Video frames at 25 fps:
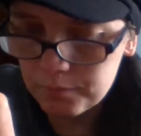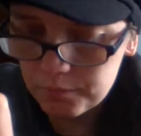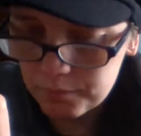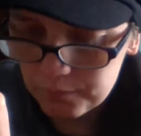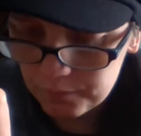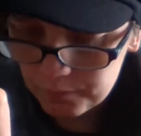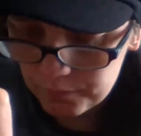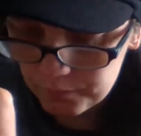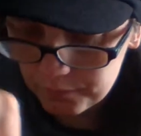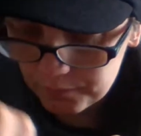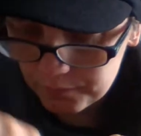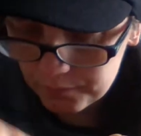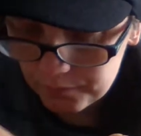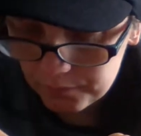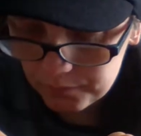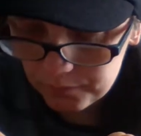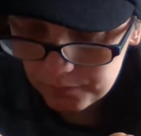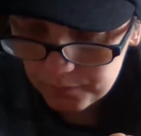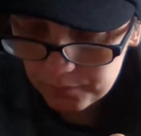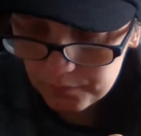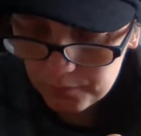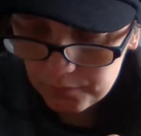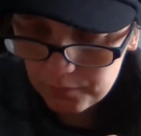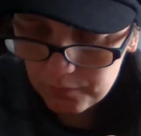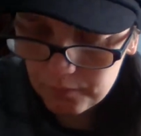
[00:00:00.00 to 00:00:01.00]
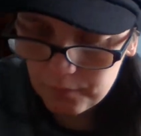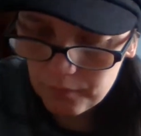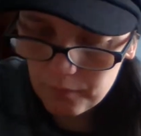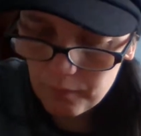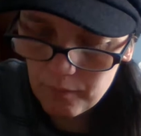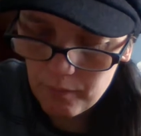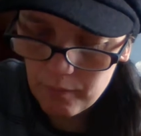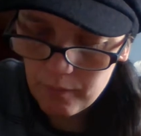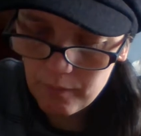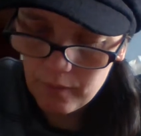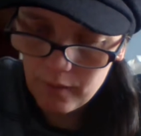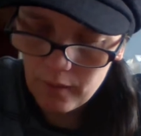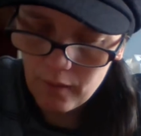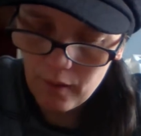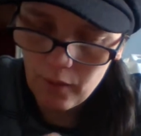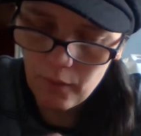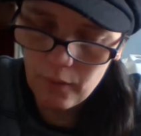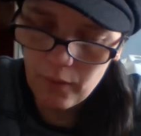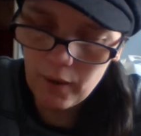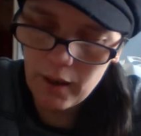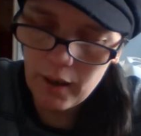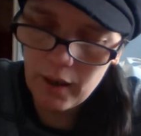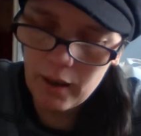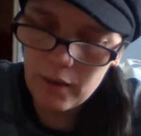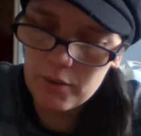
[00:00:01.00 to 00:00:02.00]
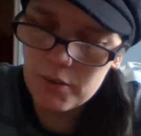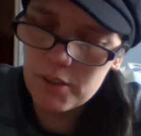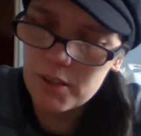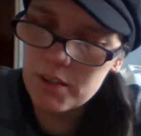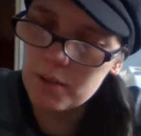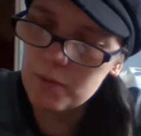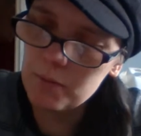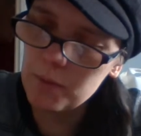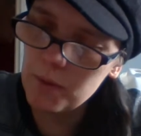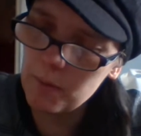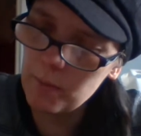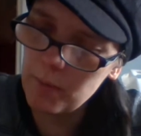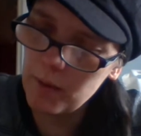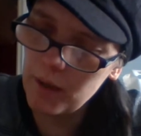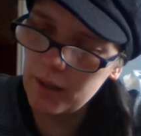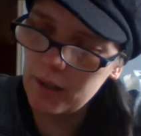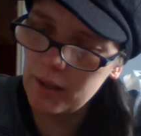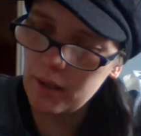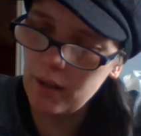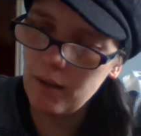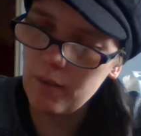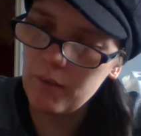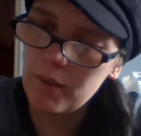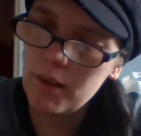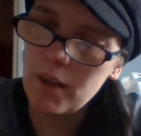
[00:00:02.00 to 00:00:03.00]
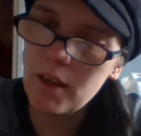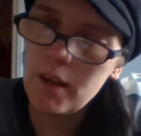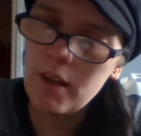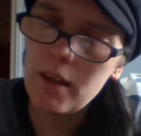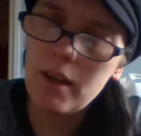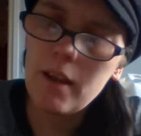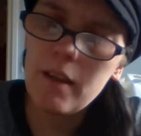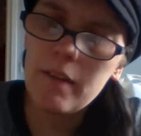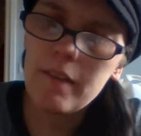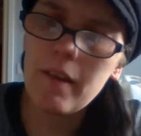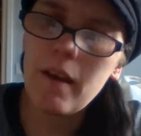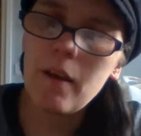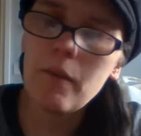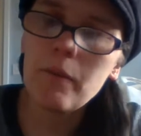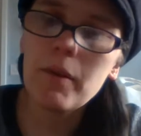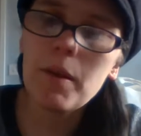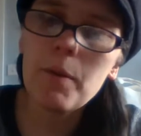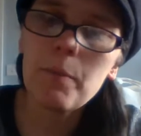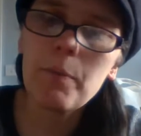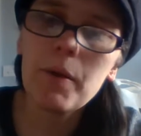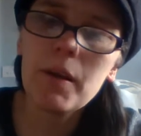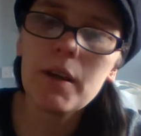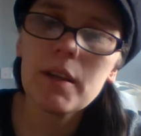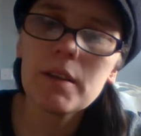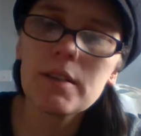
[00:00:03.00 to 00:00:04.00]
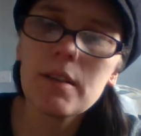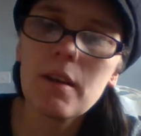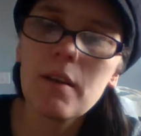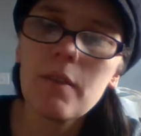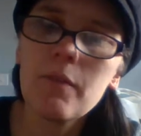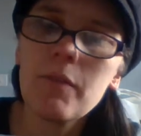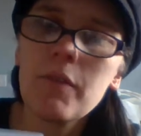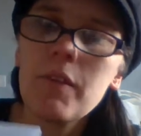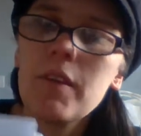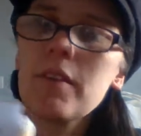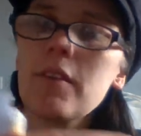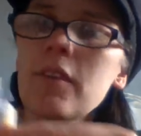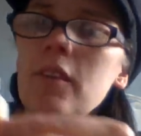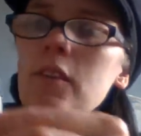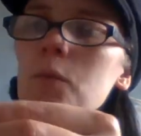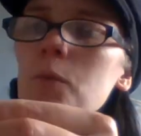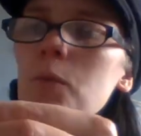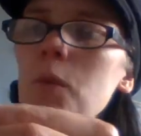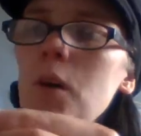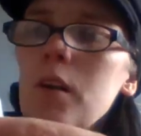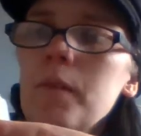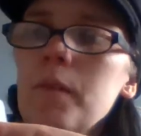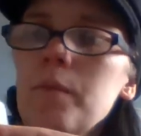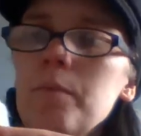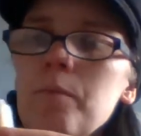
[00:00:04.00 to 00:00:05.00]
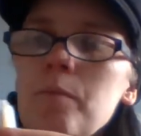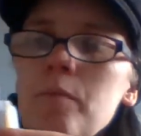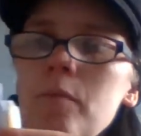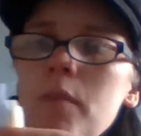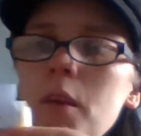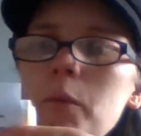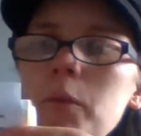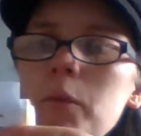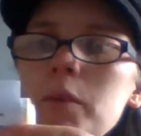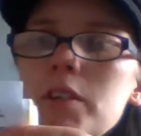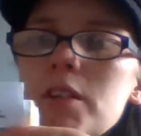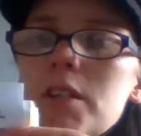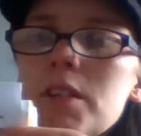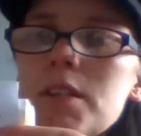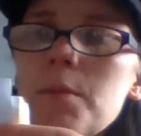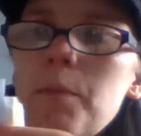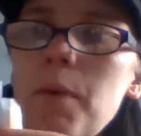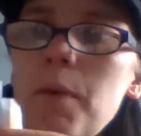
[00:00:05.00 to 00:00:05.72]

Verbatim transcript: What else did we pick up? Then we picked up this one, which is a